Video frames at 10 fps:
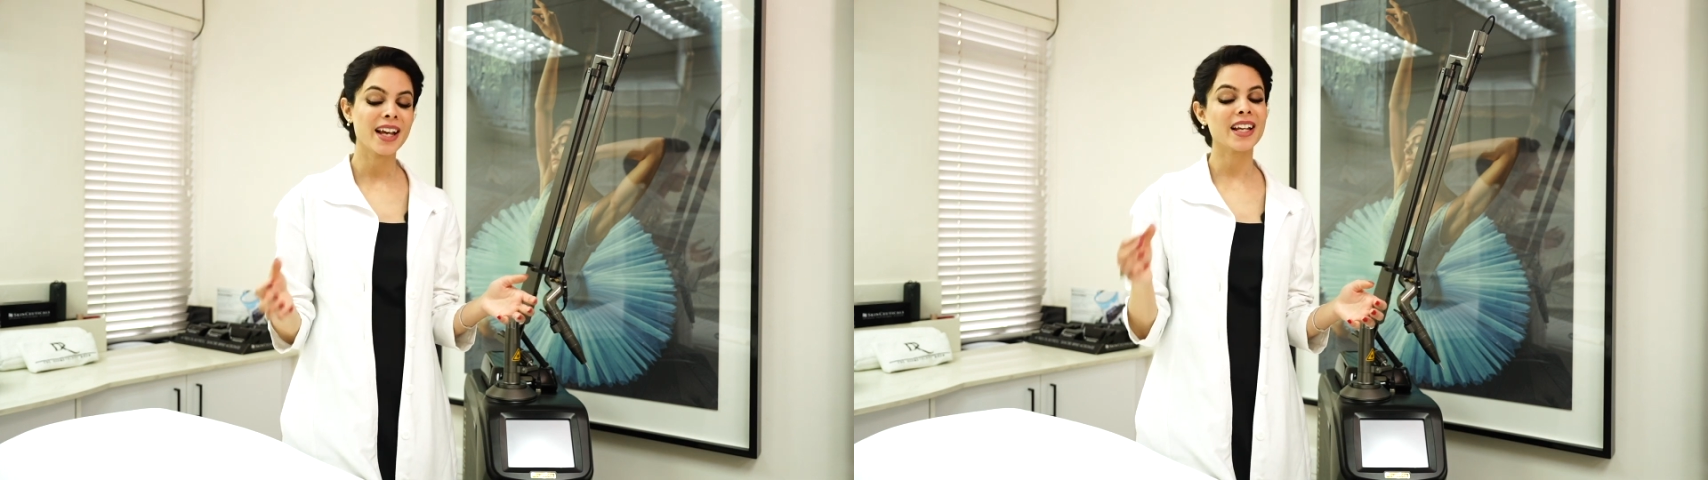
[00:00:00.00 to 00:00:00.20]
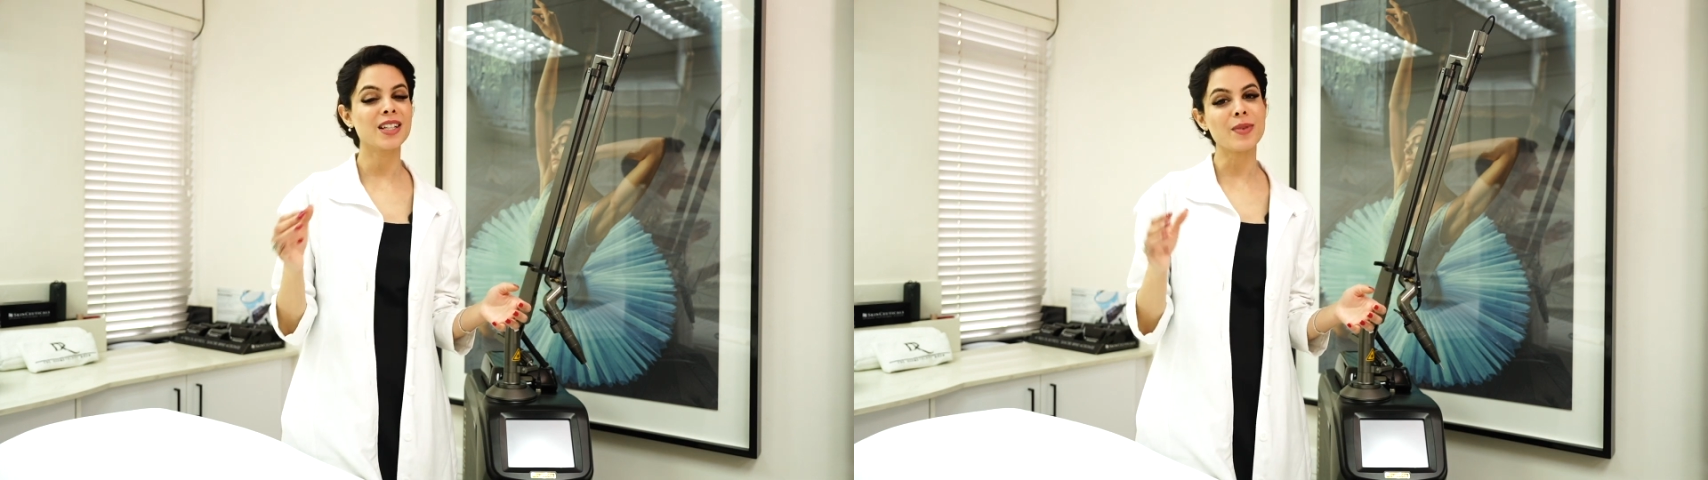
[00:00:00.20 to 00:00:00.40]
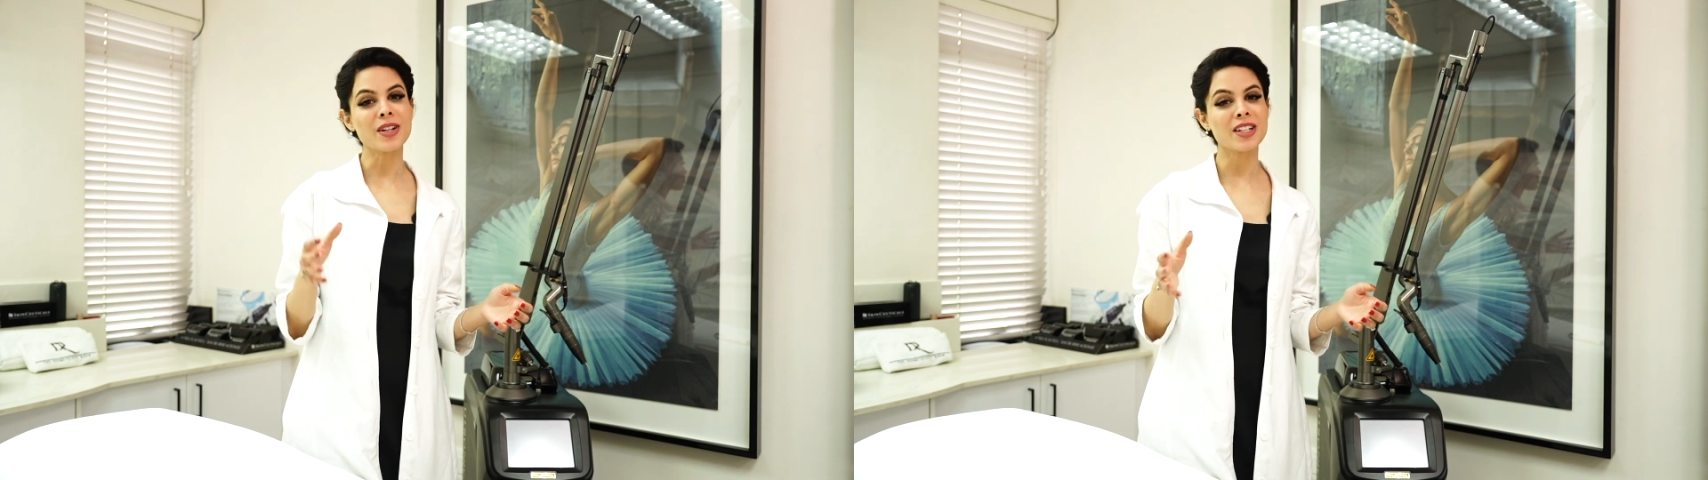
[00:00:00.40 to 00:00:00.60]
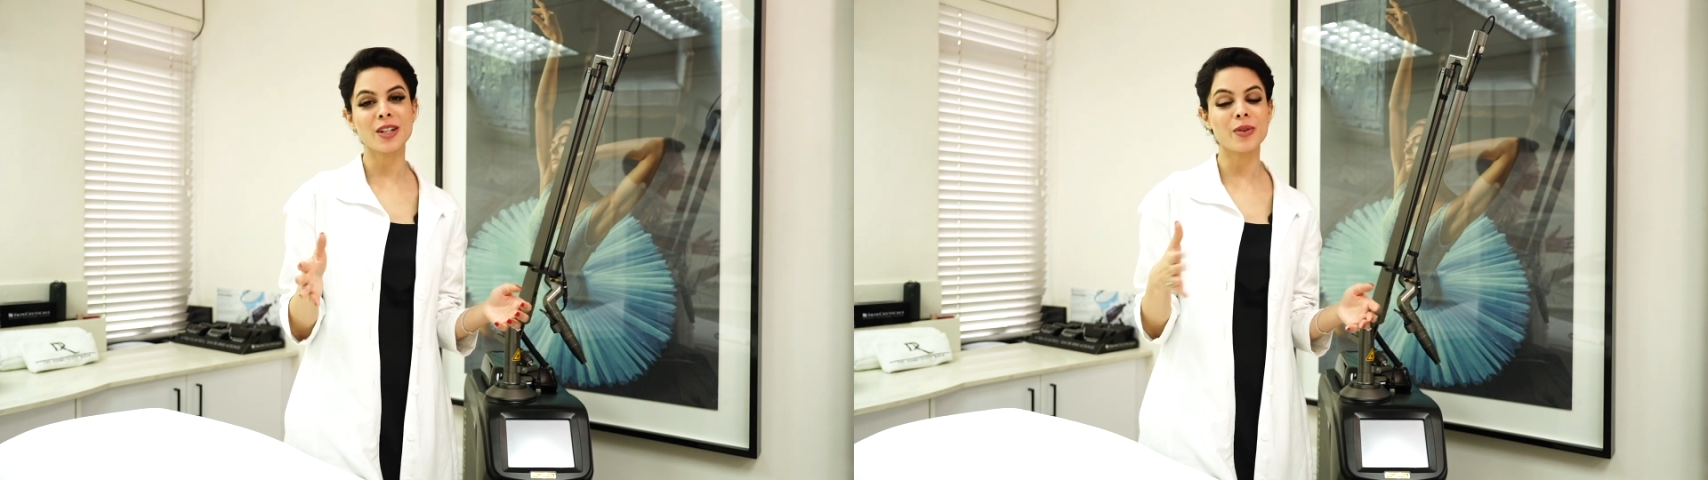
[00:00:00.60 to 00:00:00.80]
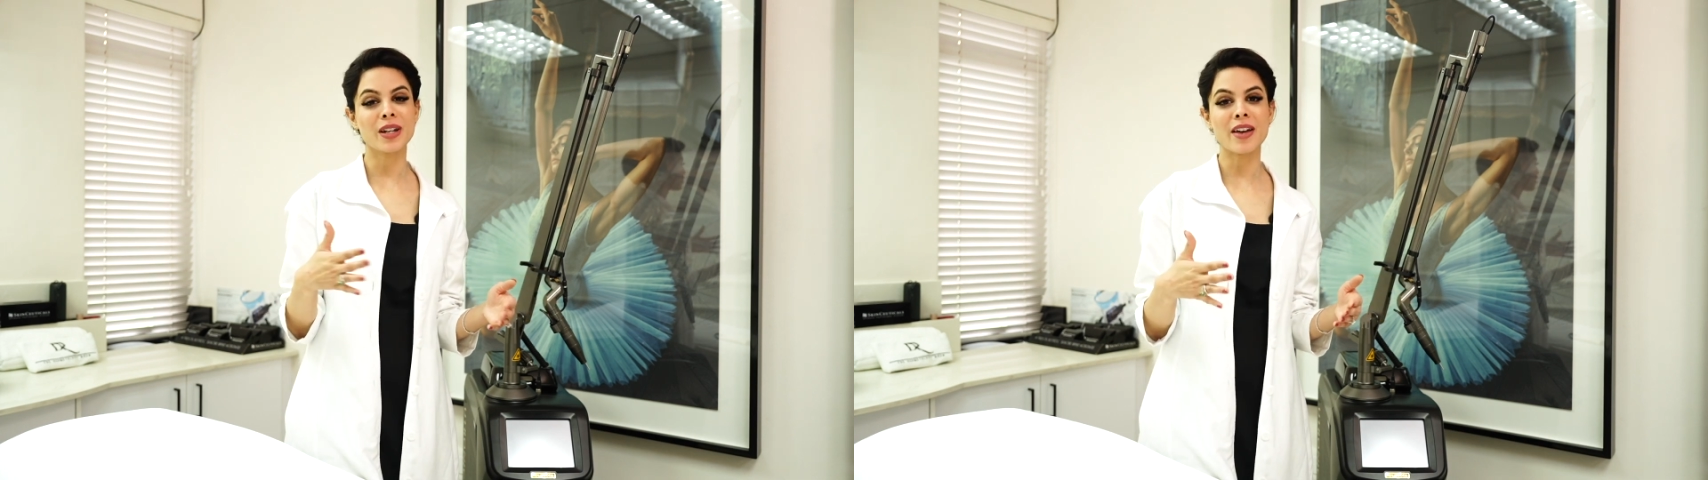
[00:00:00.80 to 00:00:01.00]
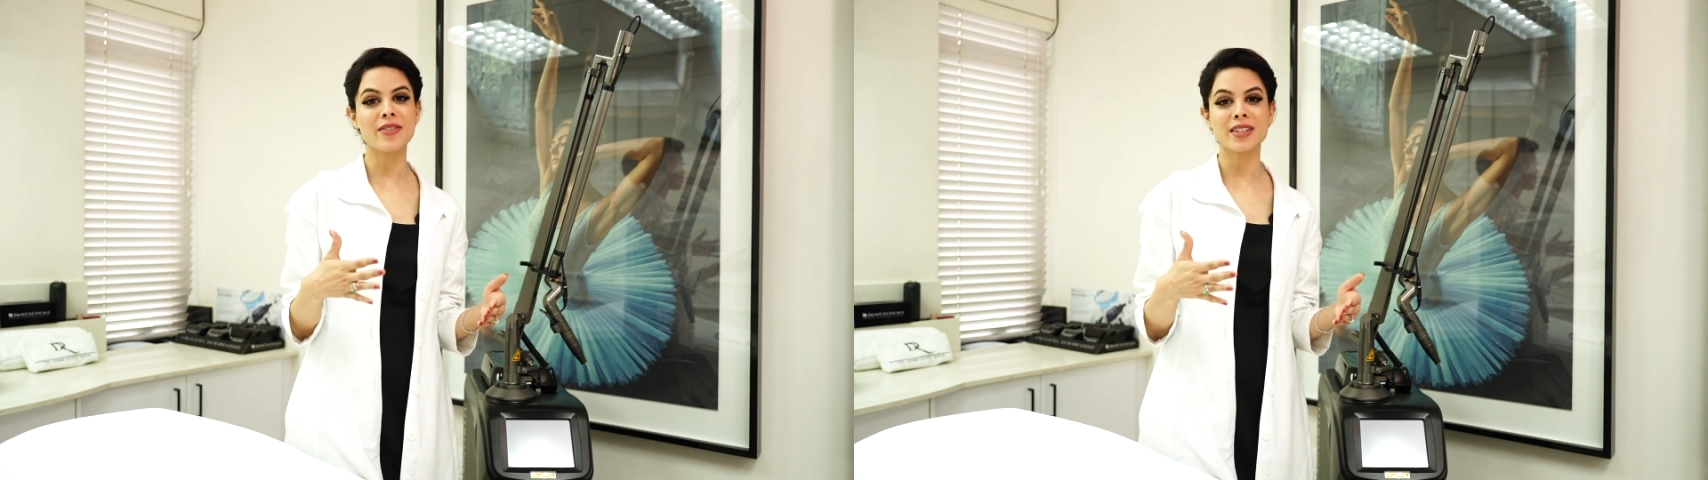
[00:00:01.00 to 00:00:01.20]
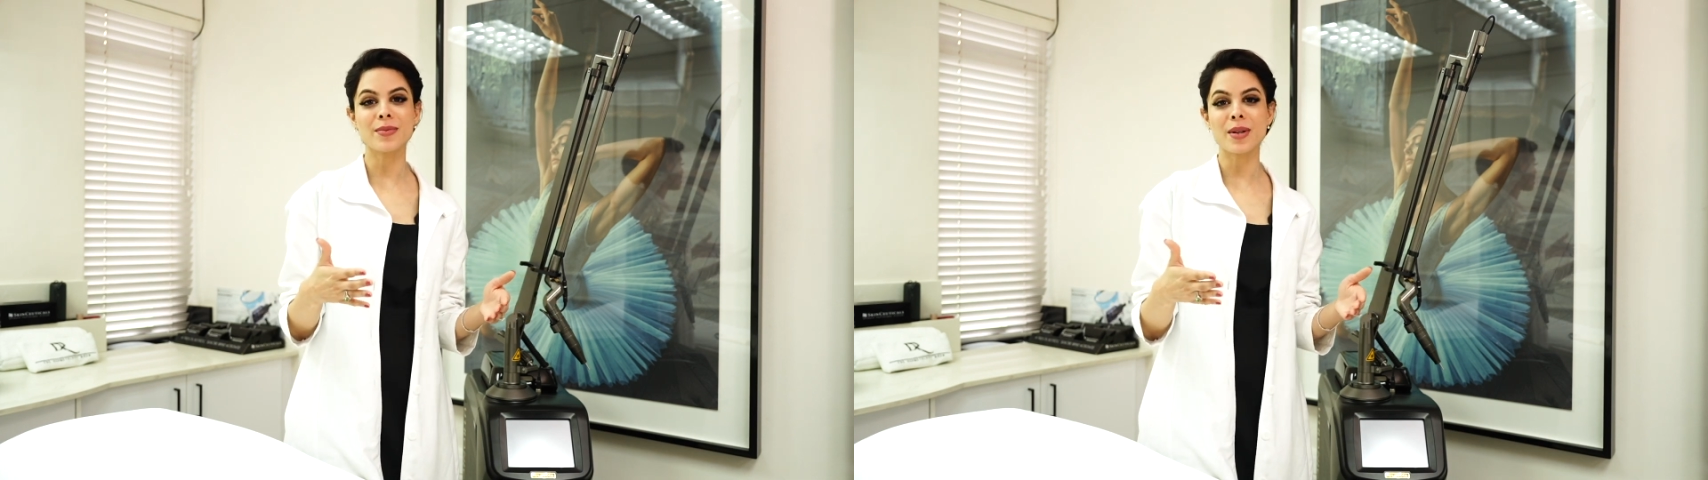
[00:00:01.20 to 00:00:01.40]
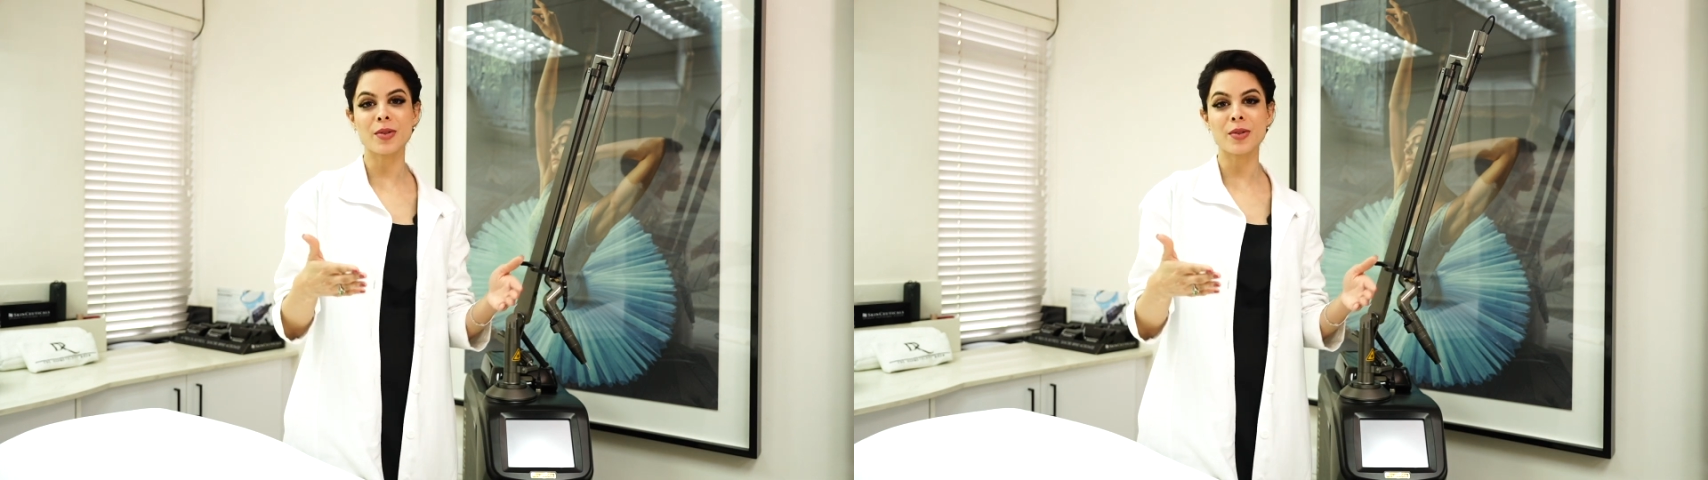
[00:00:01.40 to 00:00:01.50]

Especially, sometimes